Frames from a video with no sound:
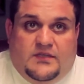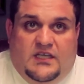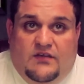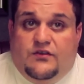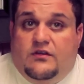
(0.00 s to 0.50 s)

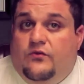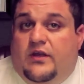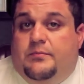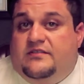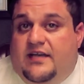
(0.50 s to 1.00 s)
even though
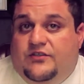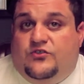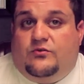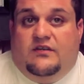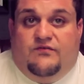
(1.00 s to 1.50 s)
they
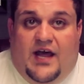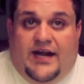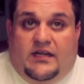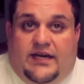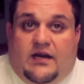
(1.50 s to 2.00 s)
potentially
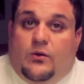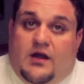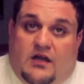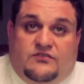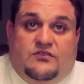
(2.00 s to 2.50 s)
violate our
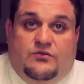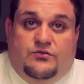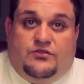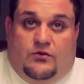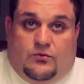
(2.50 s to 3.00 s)

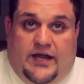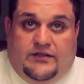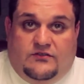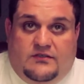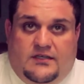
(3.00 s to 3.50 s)
constitutional
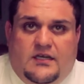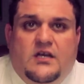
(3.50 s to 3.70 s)
rights,